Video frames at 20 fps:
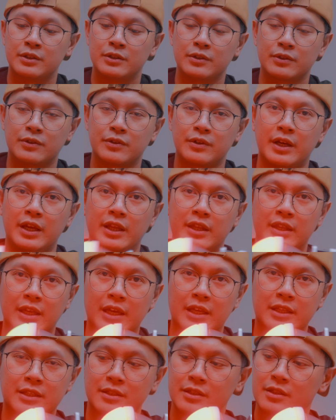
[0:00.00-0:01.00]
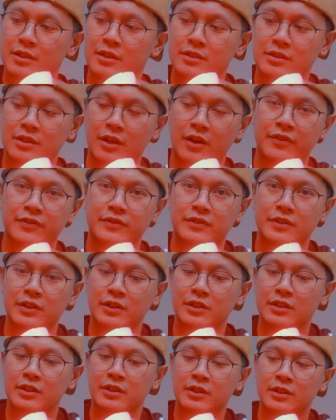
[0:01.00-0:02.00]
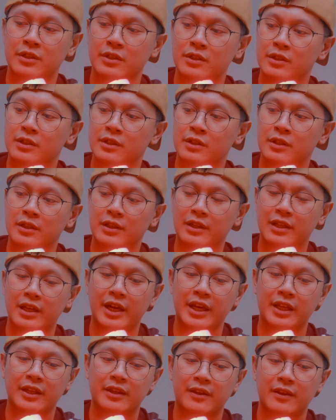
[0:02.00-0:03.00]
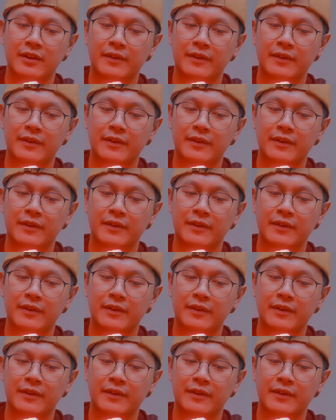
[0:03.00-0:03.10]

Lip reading: to create that softer light.